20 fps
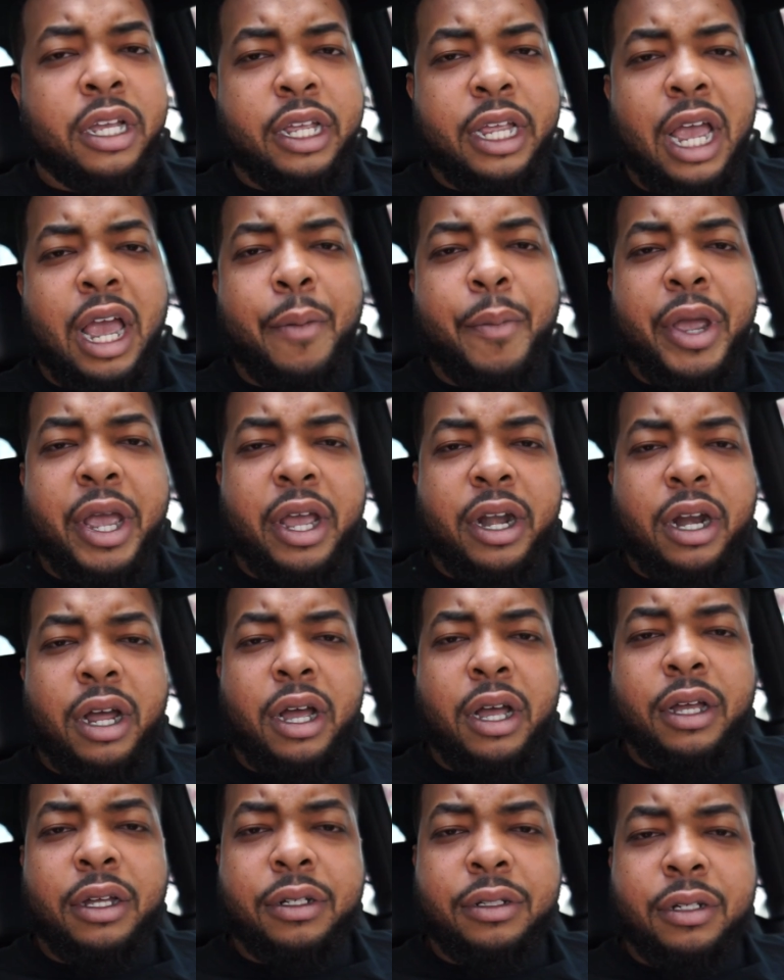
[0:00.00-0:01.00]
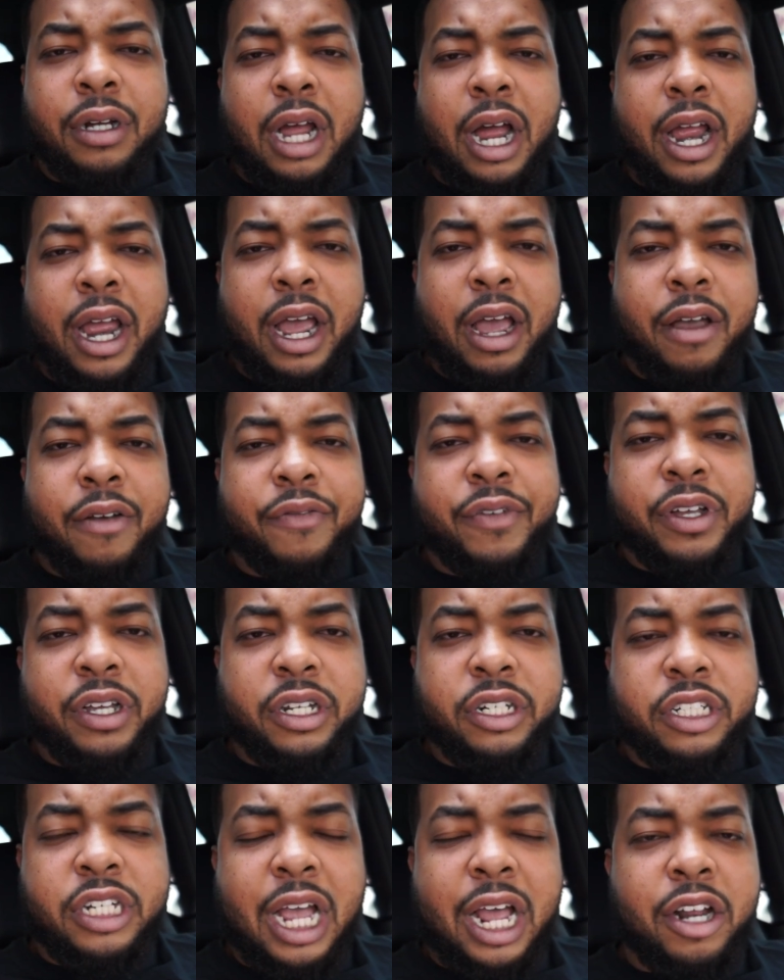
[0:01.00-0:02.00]
yeah, man, I
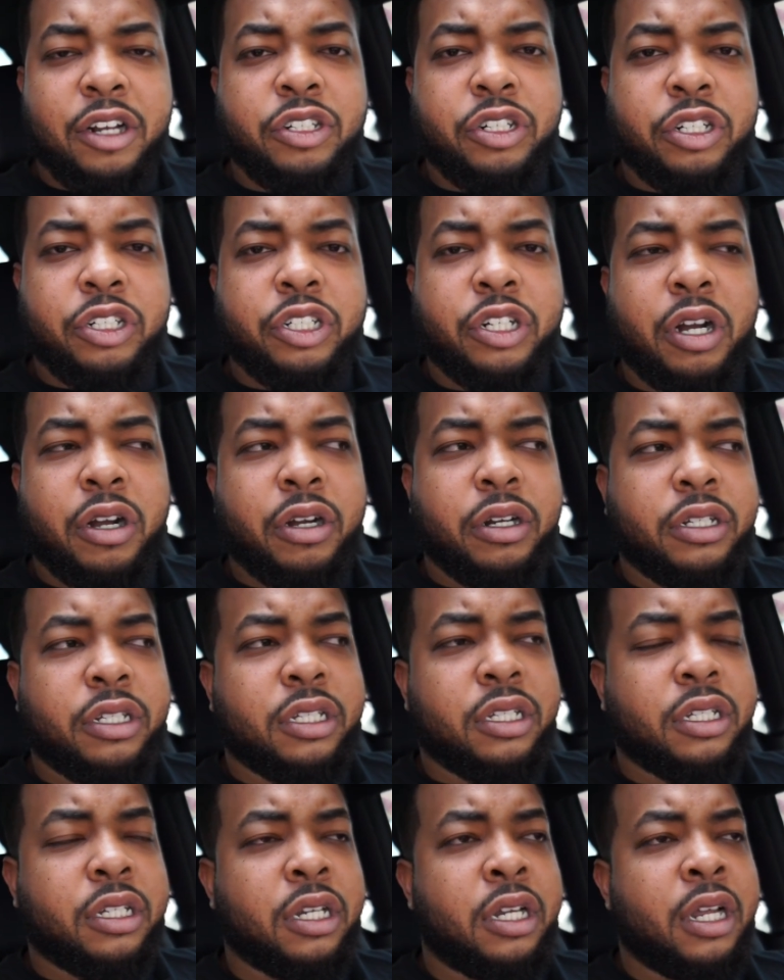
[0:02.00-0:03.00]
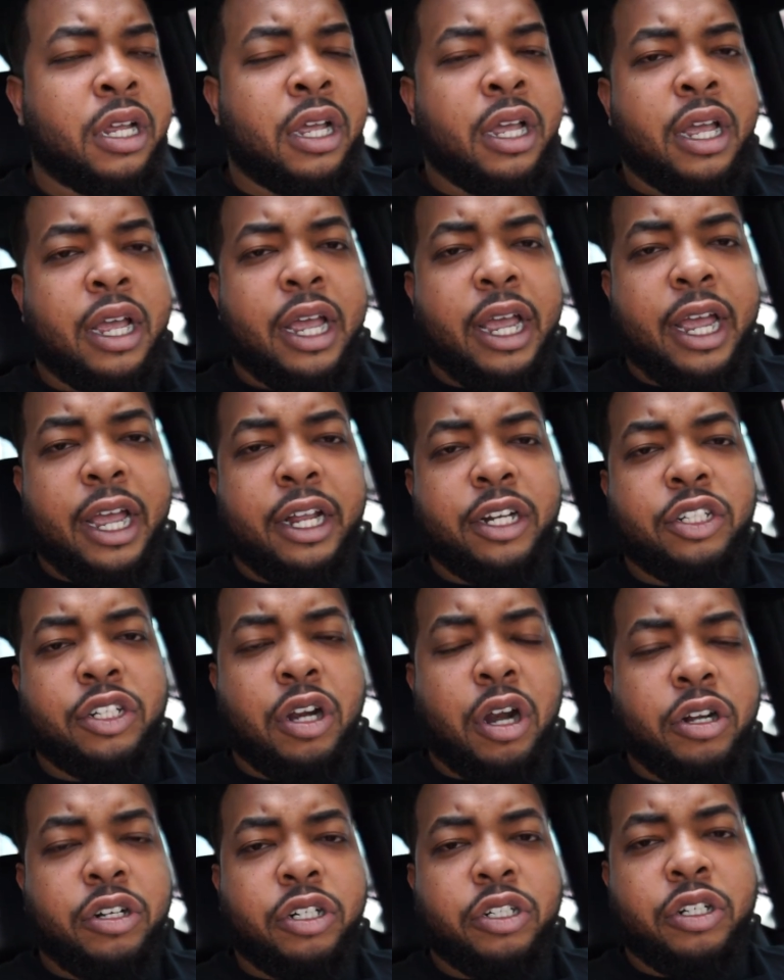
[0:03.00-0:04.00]
have Challenger shirts and
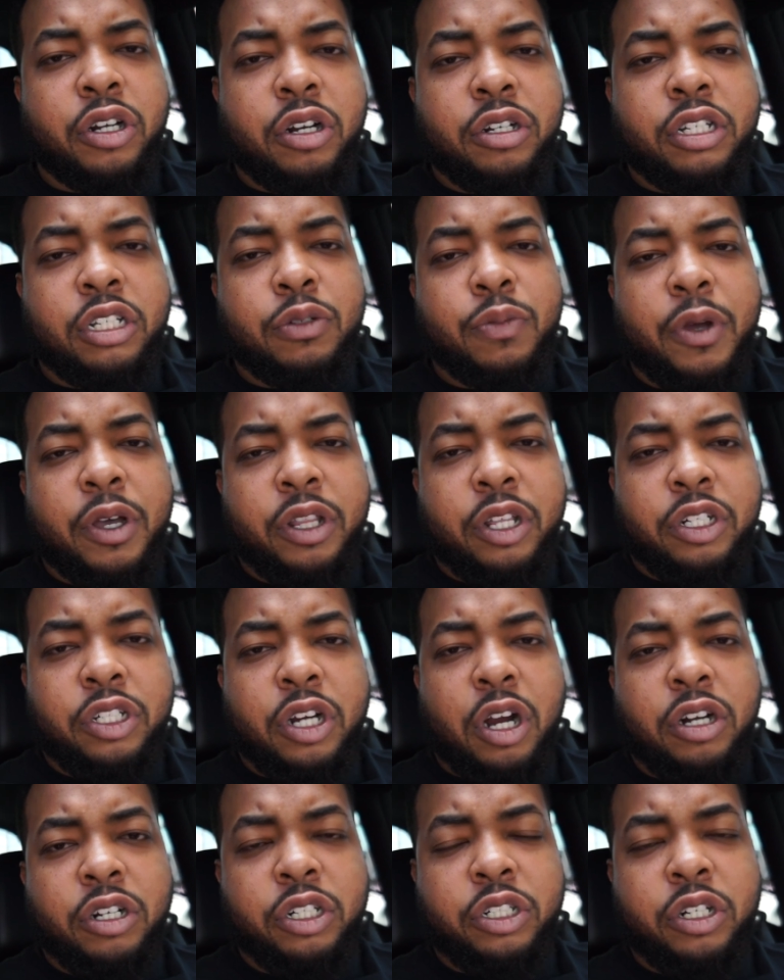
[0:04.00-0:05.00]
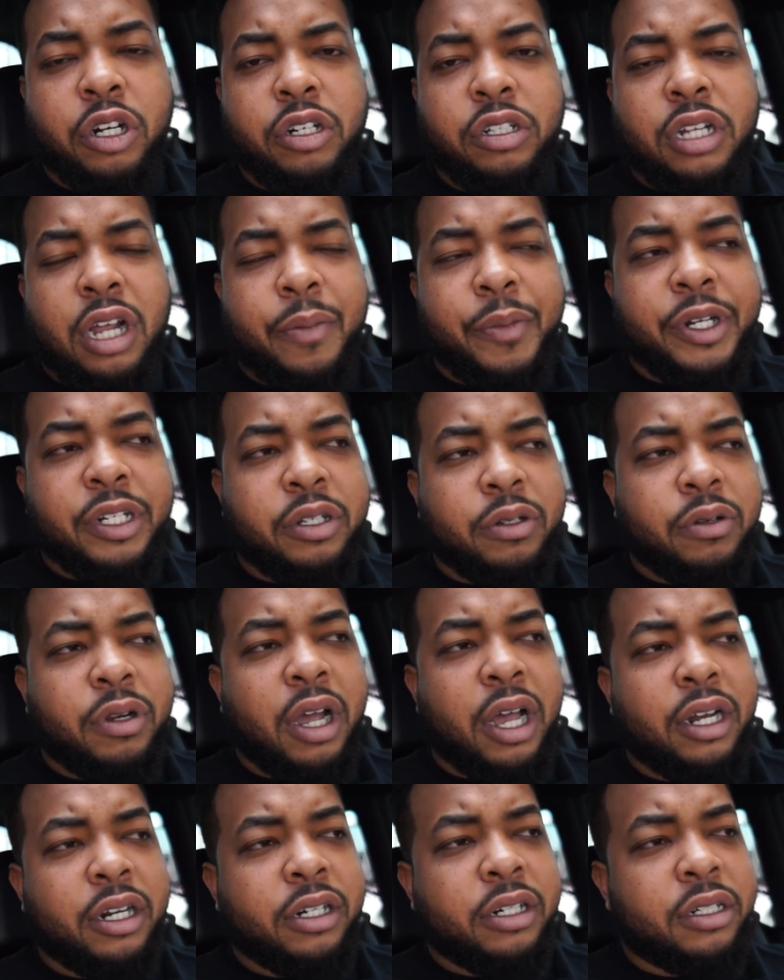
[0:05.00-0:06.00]
Charger shirts as well. The Charger shirts come in two
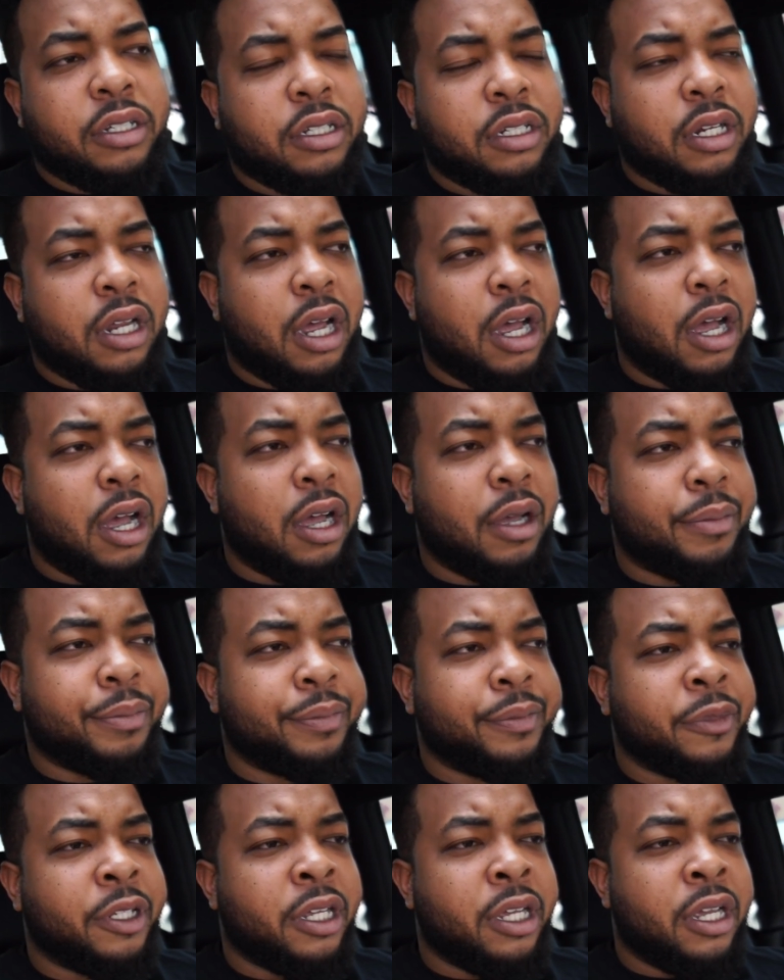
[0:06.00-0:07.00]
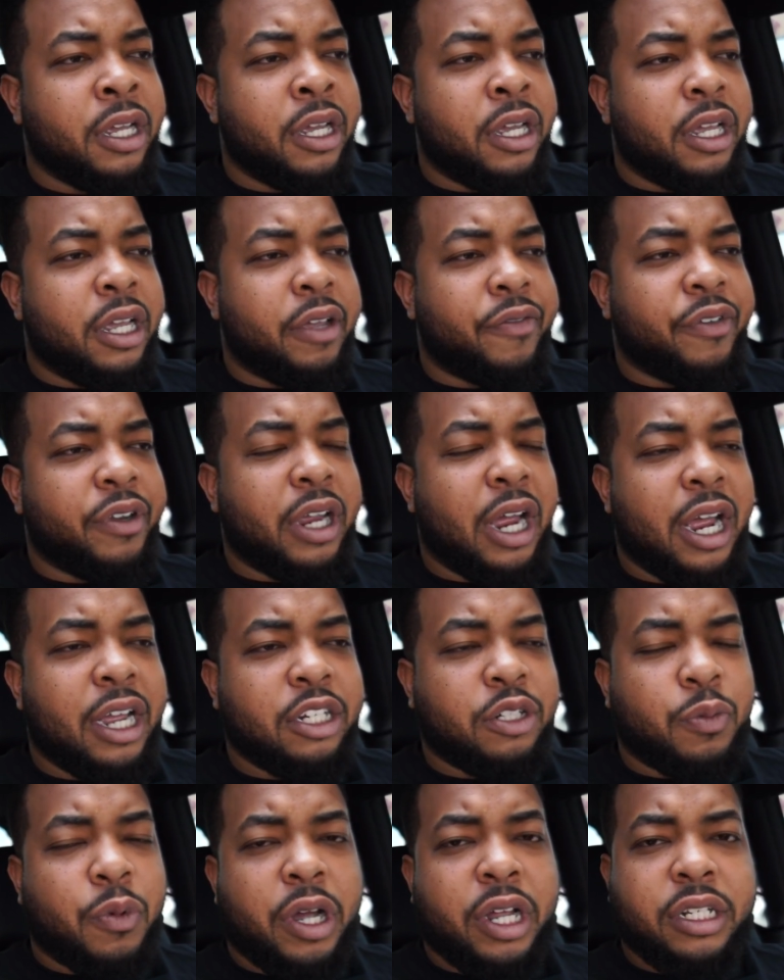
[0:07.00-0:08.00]
colors. If you
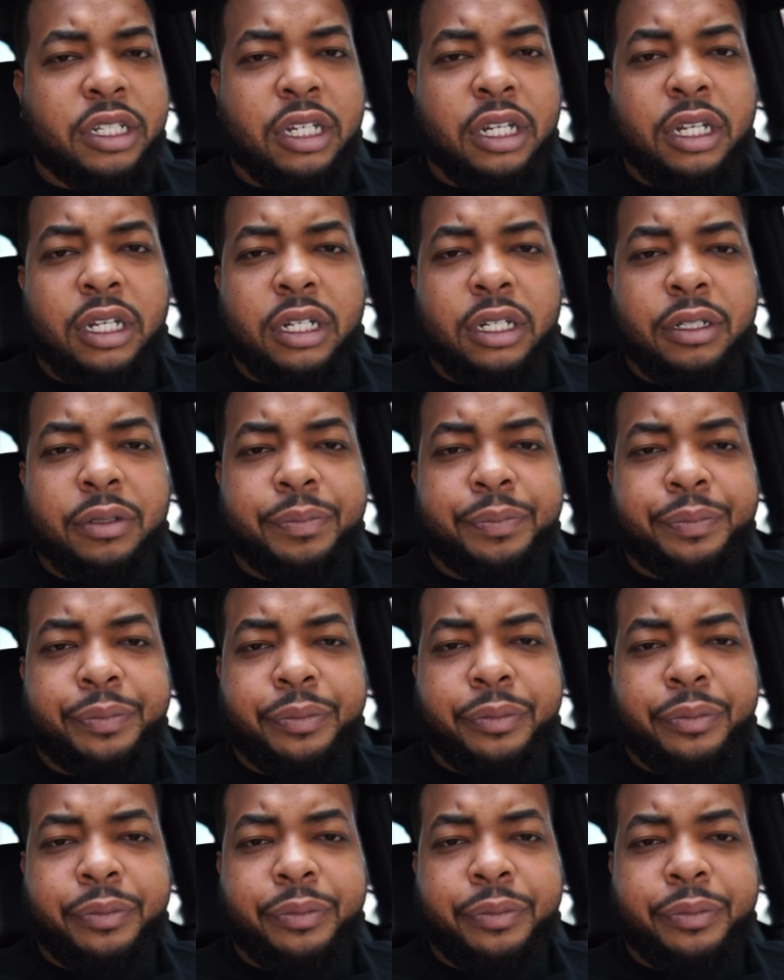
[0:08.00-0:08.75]
guys want to,